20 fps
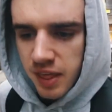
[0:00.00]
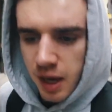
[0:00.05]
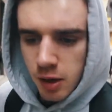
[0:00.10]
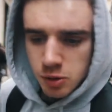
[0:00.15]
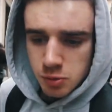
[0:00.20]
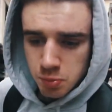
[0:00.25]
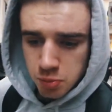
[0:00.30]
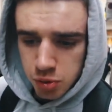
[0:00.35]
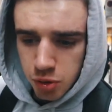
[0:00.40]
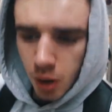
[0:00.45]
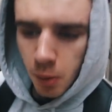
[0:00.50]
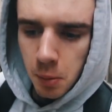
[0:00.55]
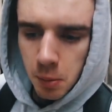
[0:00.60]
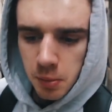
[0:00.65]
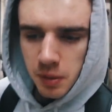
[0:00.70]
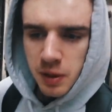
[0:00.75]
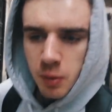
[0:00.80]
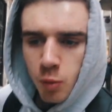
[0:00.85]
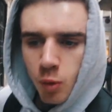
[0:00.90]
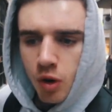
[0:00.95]
that was
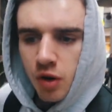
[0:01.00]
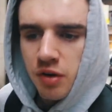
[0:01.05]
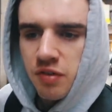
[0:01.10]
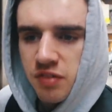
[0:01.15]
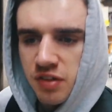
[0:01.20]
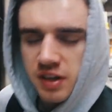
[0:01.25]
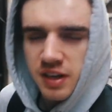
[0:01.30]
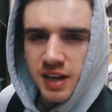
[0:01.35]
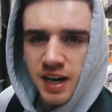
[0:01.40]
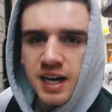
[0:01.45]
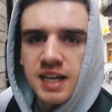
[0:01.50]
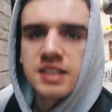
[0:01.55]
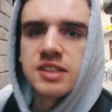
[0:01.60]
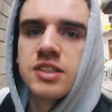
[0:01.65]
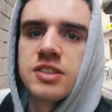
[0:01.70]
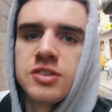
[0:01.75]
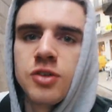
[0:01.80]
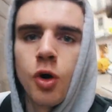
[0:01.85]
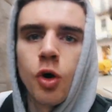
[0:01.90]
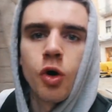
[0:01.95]
probably one of the
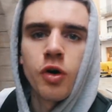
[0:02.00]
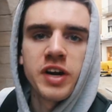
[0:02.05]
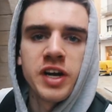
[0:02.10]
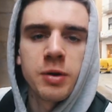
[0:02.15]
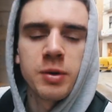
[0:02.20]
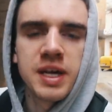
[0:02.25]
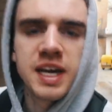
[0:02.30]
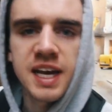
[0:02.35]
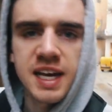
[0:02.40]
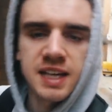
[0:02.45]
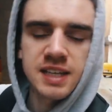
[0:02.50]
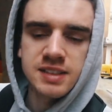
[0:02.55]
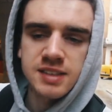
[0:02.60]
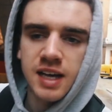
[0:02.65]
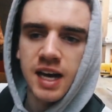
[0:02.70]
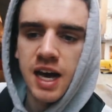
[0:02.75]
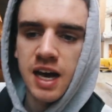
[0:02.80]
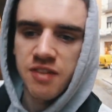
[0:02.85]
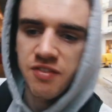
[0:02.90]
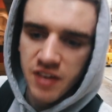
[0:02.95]
nicest Oreo cakes
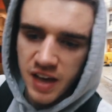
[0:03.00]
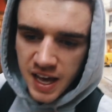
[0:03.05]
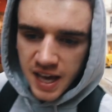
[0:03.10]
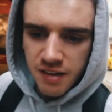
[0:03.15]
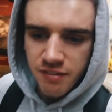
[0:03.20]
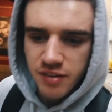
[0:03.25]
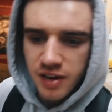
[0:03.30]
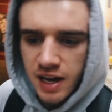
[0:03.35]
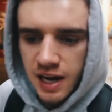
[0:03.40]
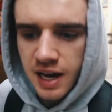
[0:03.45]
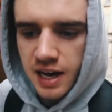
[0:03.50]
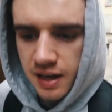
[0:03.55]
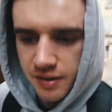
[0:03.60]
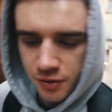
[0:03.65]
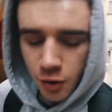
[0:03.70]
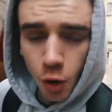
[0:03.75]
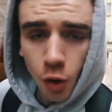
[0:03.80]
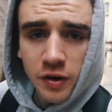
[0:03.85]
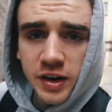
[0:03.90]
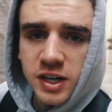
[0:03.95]
I've ever had.
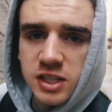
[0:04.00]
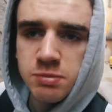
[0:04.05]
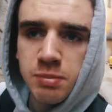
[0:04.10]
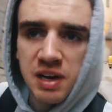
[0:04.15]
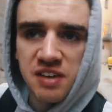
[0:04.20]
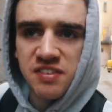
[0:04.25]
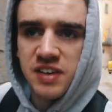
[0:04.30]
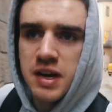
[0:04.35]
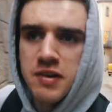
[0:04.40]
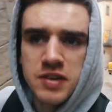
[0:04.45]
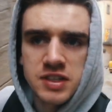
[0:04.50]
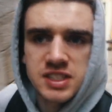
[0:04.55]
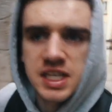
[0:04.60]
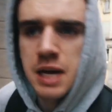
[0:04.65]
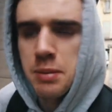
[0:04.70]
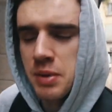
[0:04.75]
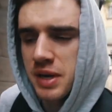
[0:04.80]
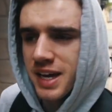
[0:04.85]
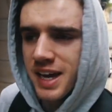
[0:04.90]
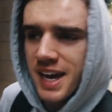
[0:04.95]
Oreo is my favorite
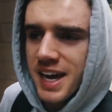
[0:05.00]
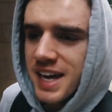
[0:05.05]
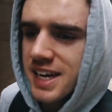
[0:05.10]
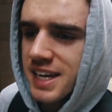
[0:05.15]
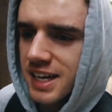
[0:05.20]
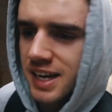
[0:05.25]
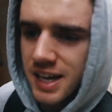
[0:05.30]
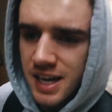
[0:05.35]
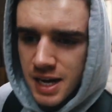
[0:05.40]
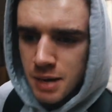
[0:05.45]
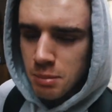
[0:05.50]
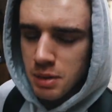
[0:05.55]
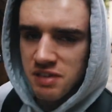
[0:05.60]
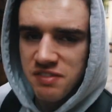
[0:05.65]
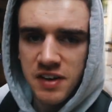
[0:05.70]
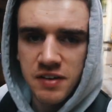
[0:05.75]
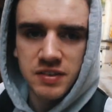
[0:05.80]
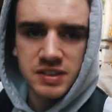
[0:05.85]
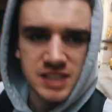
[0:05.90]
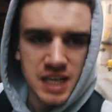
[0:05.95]
type of cake, my
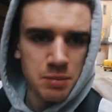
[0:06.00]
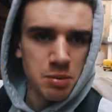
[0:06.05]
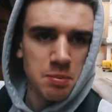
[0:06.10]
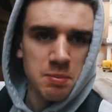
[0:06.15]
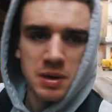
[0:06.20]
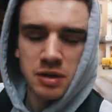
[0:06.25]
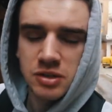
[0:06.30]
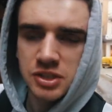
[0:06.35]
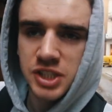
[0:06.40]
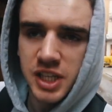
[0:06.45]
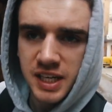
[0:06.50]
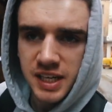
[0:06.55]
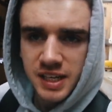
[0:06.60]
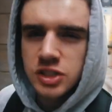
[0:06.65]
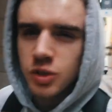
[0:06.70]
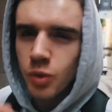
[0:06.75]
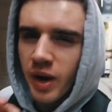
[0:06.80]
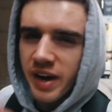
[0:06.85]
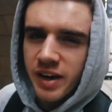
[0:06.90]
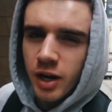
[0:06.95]
favorite type of milkshake,
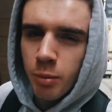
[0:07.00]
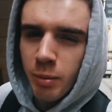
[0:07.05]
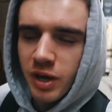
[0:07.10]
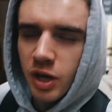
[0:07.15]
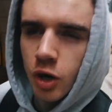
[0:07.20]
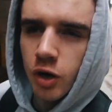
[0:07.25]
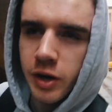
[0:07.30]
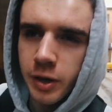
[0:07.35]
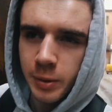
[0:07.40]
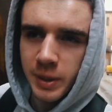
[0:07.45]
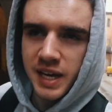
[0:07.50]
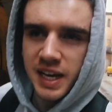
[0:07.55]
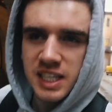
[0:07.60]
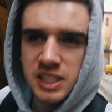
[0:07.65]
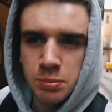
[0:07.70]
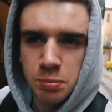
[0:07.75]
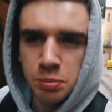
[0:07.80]
so I know my Oreo cakes